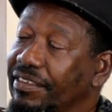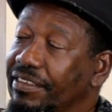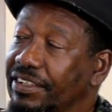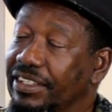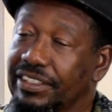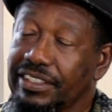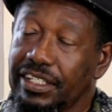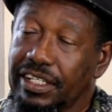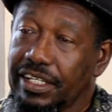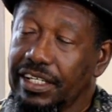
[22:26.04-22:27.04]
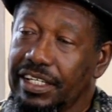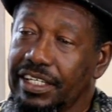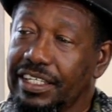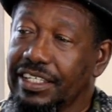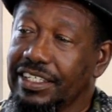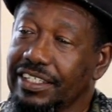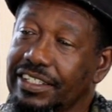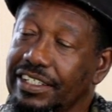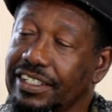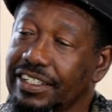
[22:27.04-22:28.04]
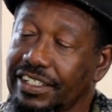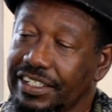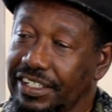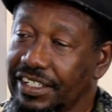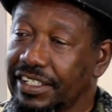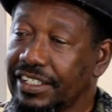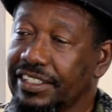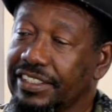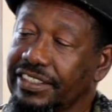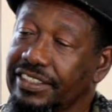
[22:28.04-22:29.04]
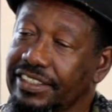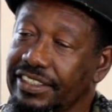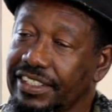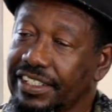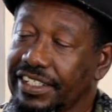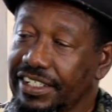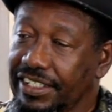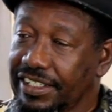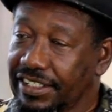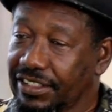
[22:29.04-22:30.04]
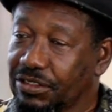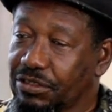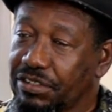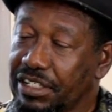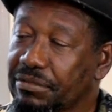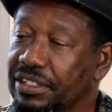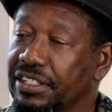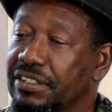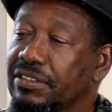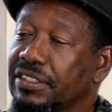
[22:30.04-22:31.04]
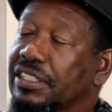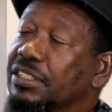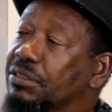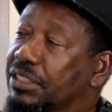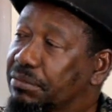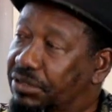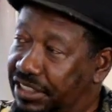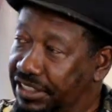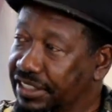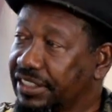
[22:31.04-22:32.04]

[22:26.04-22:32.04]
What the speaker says: Right. I call a good friend of mine who was a police.